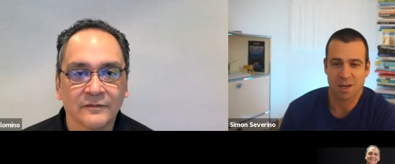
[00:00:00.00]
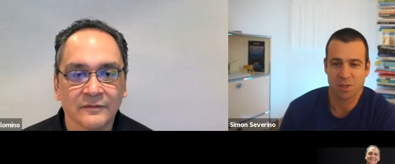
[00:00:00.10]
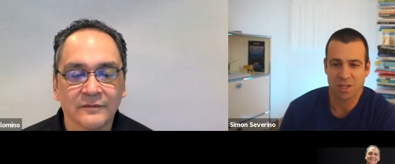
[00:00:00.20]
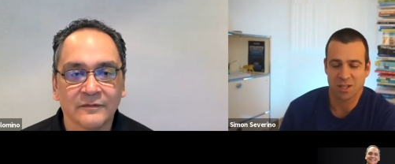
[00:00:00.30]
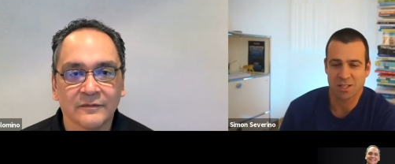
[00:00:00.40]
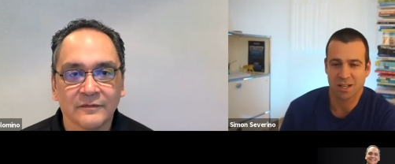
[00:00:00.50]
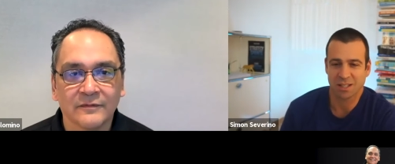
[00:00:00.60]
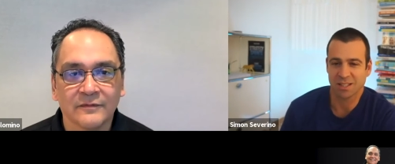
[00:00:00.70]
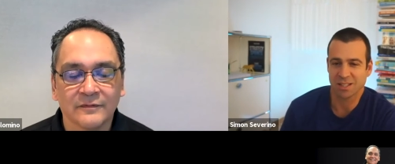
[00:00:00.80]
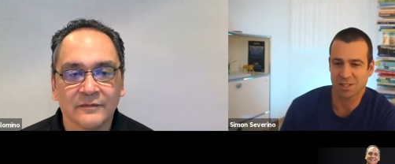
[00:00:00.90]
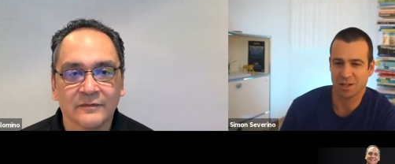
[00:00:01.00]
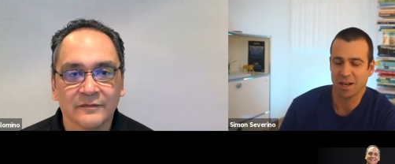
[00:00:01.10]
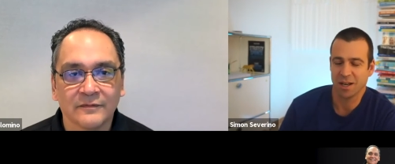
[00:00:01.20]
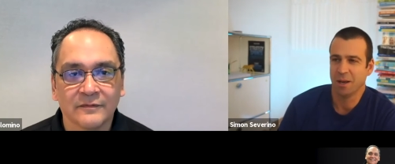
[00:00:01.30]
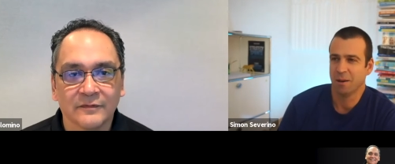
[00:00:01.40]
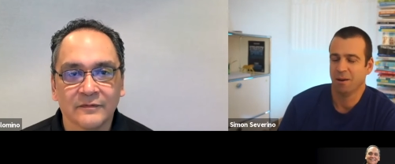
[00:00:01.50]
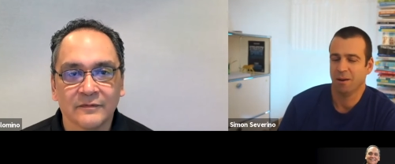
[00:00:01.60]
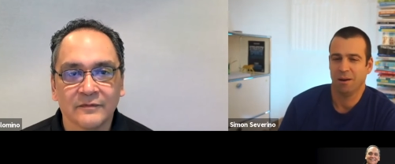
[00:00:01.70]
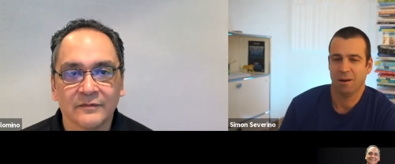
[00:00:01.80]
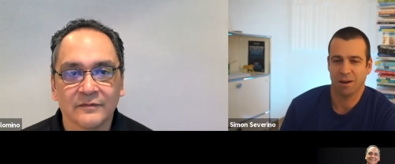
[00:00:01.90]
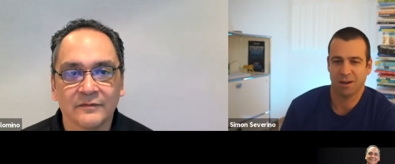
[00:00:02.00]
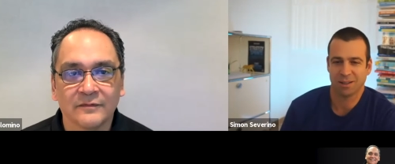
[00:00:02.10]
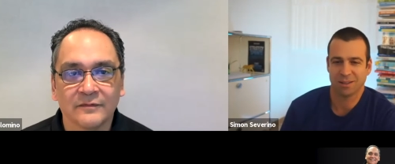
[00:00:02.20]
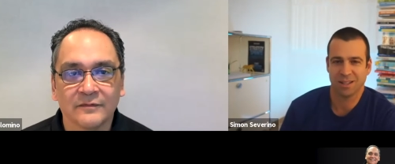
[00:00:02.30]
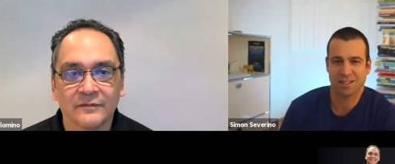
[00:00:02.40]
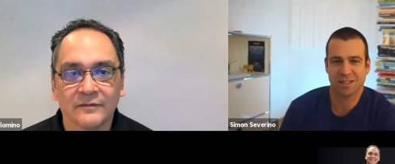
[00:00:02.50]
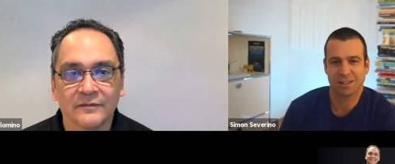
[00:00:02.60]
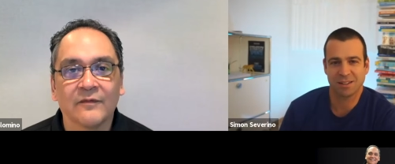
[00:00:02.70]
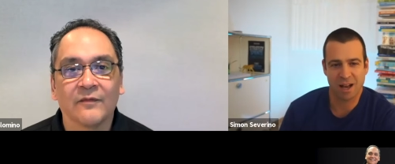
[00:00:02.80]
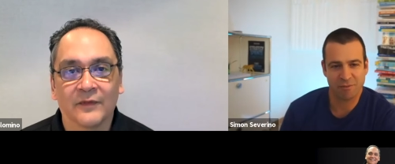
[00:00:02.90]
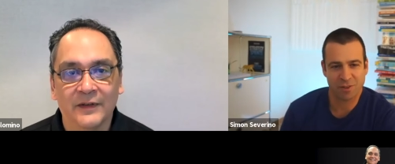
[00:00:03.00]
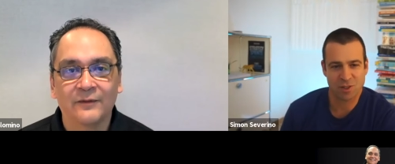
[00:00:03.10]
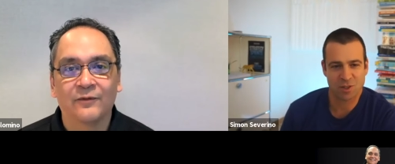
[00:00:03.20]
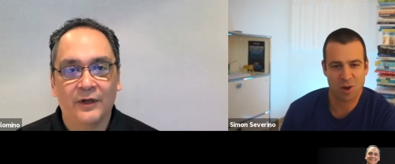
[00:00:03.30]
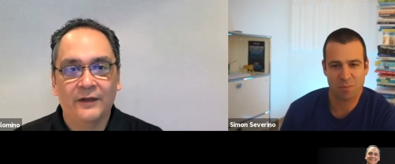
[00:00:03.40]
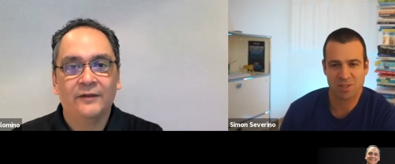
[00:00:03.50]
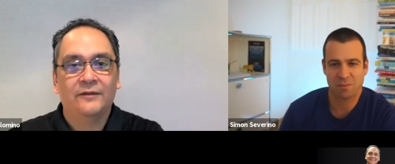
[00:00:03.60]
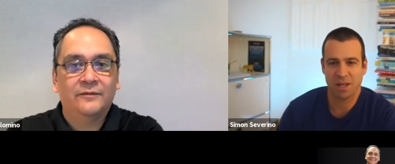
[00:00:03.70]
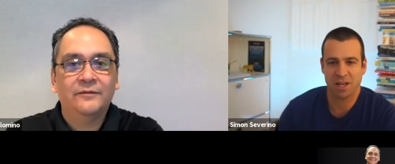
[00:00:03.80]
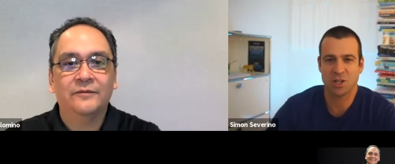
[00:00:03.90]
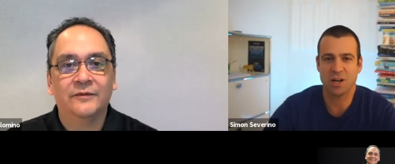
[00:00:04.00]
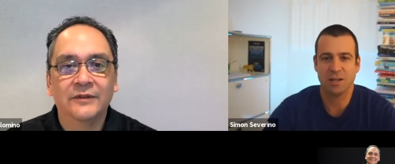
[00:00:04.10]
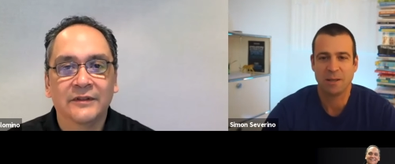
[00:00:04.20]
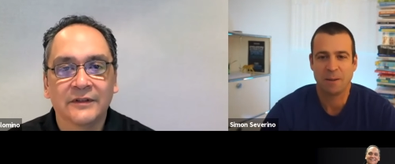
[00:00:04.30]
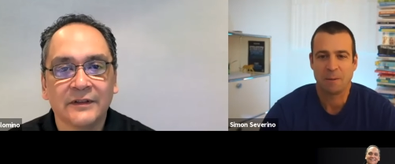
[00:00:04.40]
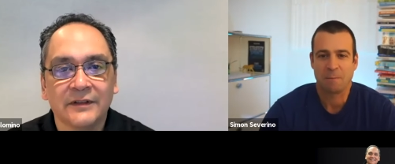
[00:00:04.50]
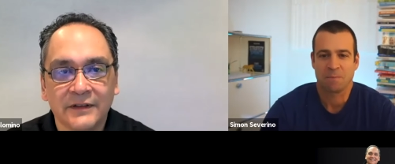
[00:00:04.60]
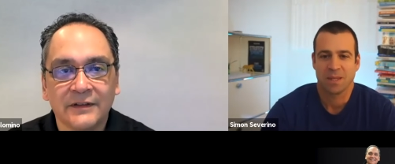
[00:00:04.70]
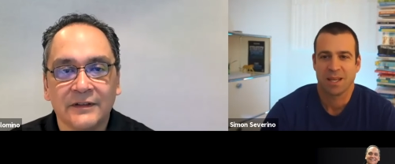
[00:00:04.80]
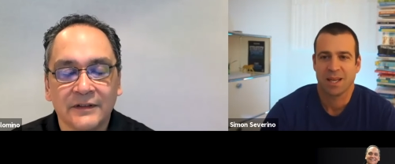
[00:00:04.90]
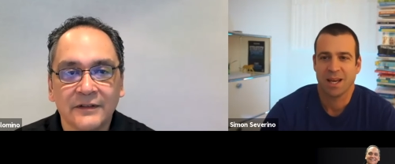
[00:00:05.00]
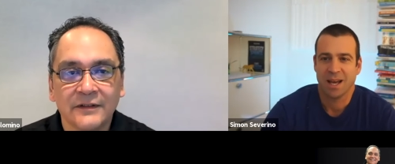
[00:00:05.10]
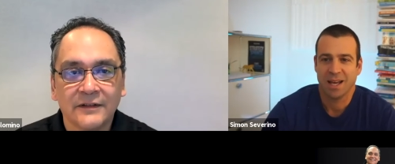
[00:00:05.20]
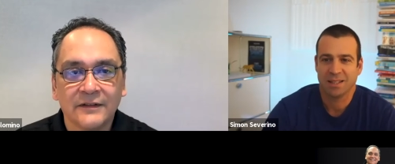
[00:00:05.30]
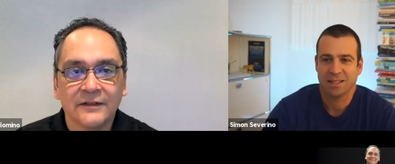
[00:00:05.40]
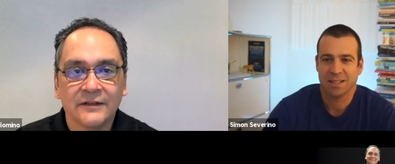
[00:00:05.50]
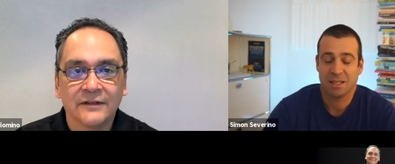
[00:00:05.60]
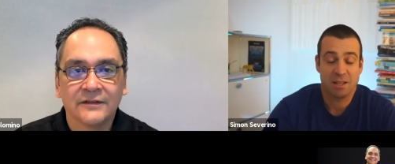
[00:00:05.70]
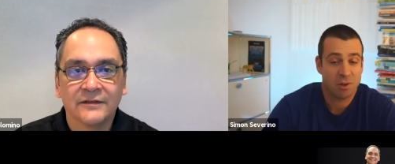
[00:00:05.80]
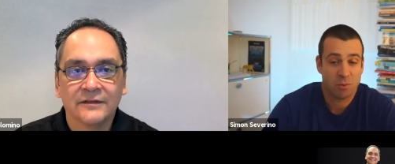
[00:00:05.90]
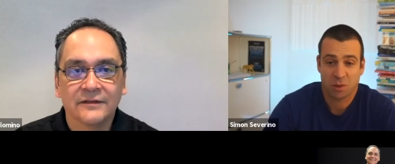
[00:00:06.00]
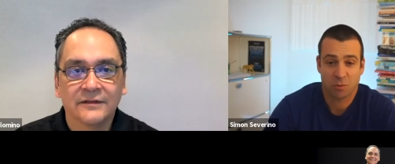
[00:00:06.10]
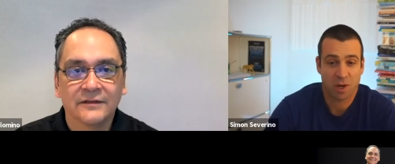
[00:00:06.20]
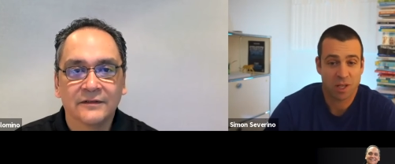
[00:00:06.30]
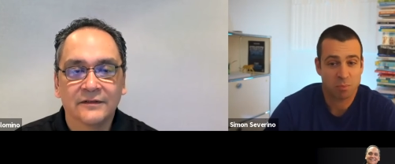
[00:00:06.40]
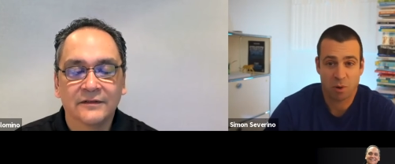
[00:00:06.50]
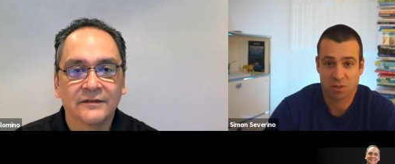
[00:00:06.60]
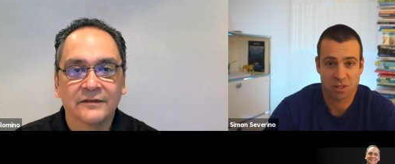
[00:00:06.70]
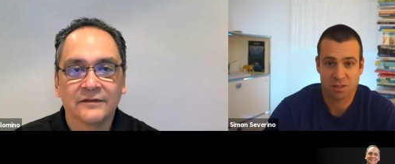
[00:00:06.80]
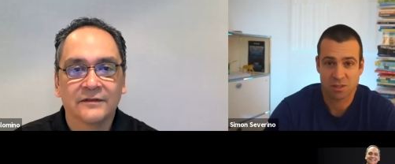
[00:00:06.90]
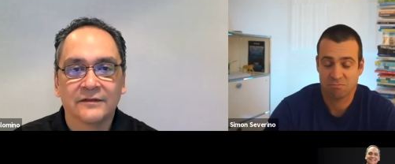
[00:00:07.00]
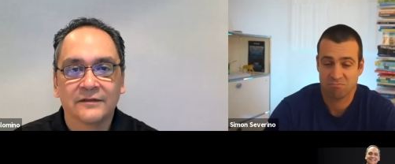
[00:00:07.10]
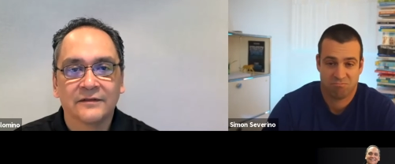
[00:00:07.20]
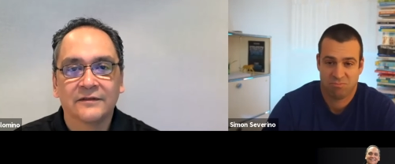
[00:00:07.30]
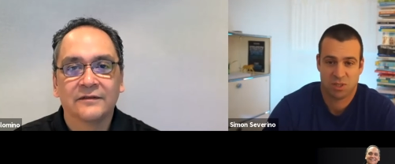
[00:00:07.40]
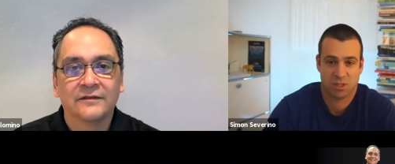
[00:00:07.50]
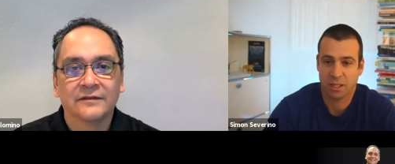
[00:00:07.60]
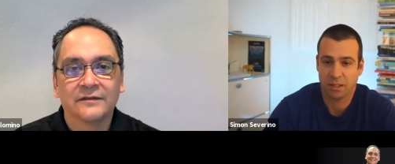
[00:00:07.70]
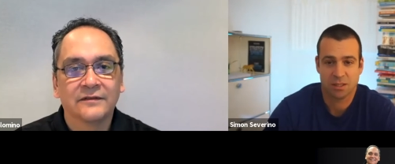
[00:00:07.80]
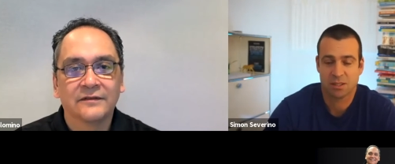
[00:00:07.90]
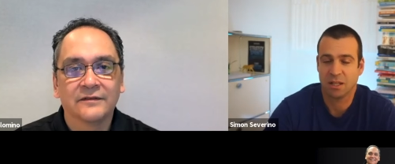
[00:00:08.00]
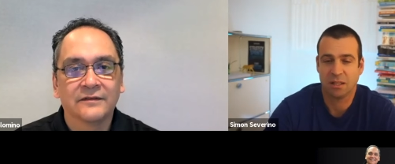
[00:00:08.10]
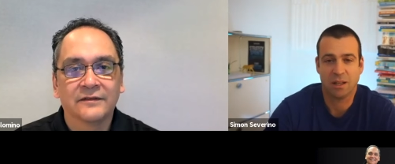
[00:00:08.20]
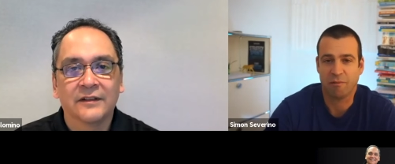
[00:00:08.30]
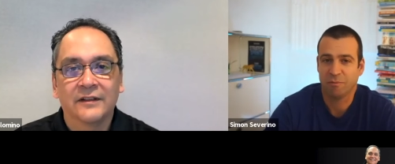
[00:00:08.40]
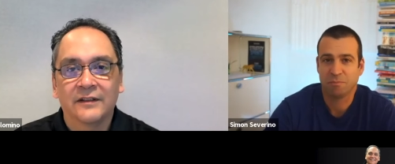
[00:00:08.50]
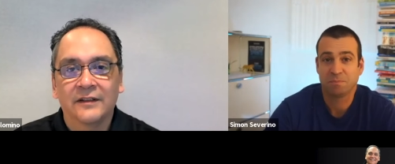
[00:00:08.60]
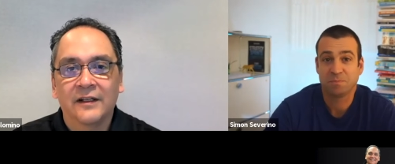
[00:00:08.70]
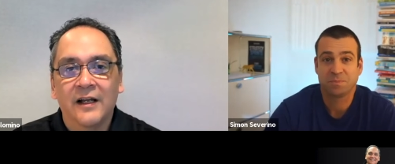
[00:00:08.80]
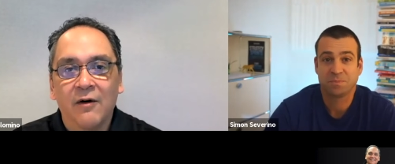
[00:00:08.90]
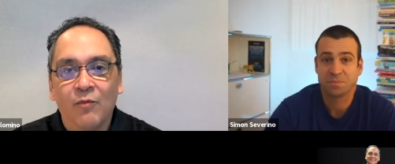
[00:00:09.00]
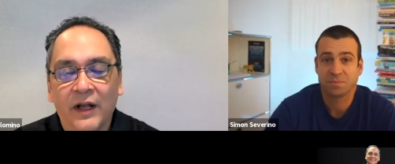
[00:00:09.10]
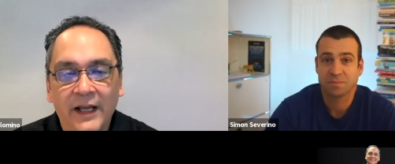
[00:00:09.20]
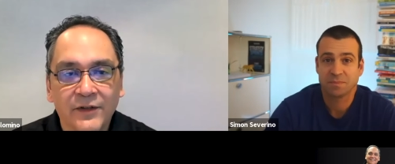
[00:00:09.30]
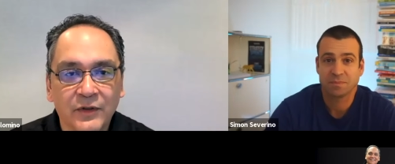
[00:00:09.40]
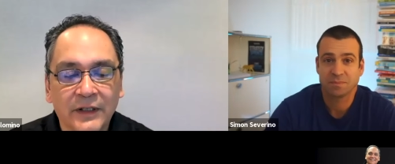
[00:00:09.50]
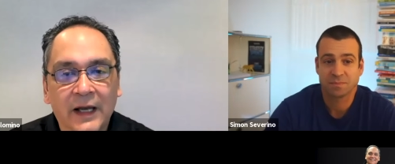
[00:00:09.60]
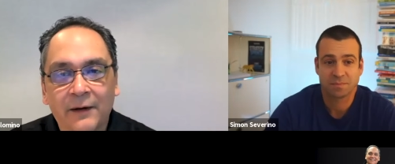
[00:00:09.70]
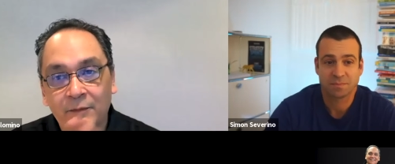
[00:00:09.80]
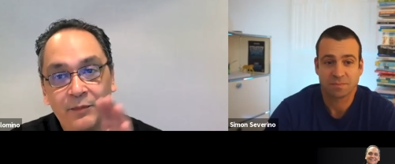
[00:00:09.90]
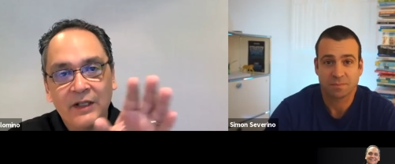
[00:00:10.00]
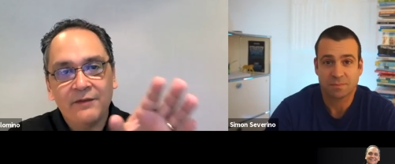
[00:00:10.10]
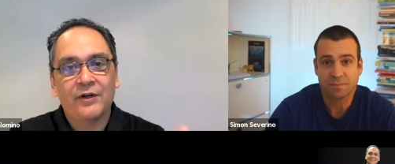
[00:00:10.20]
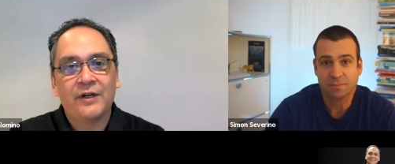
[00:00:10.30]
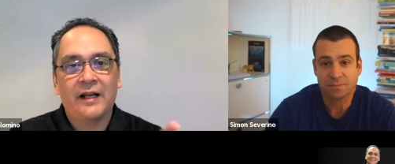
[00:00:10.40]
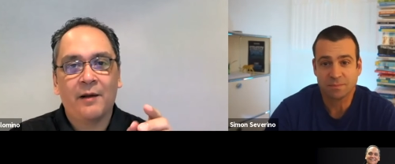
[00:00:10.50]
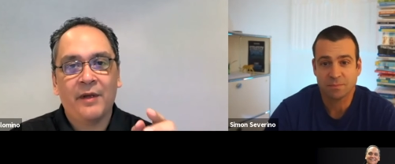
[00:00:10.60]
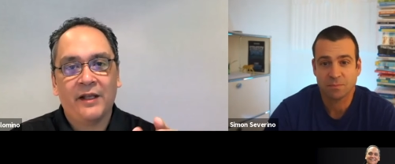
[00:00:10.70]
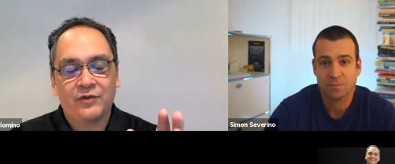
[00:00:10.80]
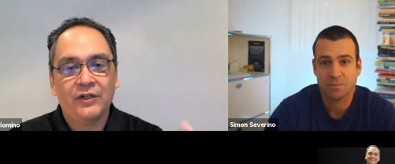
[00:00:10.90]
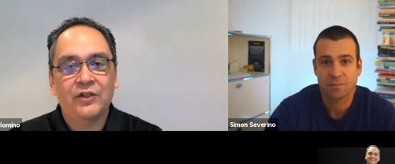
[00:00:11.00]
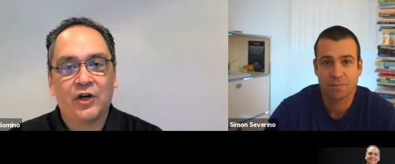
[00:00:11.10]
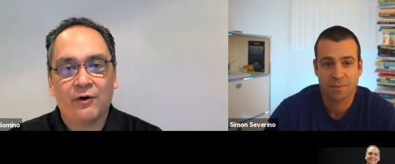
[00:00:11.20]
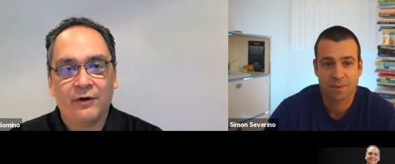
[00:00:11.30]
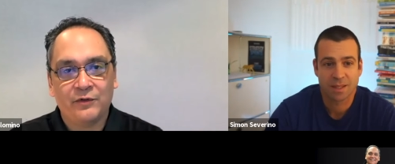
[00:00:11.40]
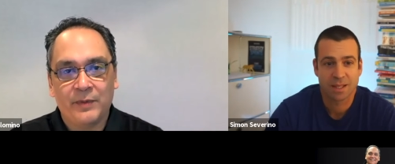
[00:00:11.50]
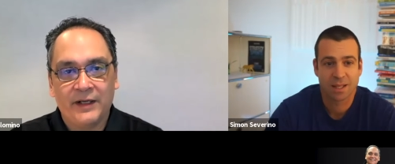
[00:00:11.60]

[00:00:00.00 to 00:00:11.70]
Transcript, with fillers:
Speaker 1: some years, like this year, uh, that's the toughest job as a manager. And uh,
Speaker 2: even with a great process, still, still tough. Well, actually, uh, believe it or not, I'm actually encouraged by